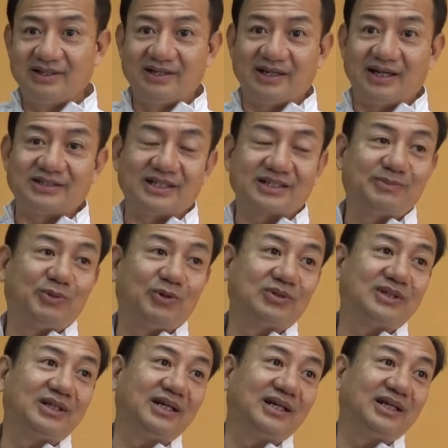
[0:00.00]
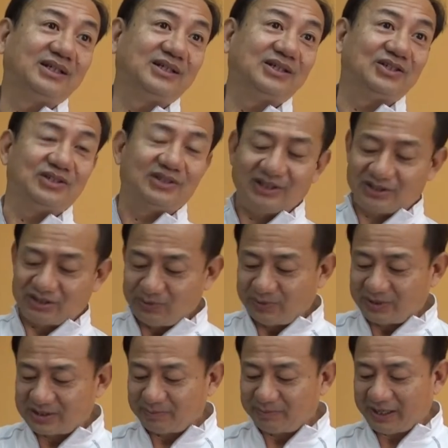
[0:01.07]
I just put the
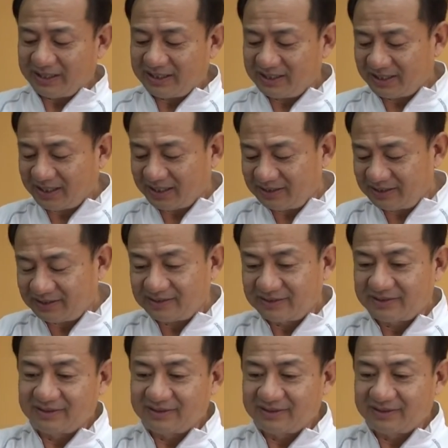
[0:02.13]
chinrest back again.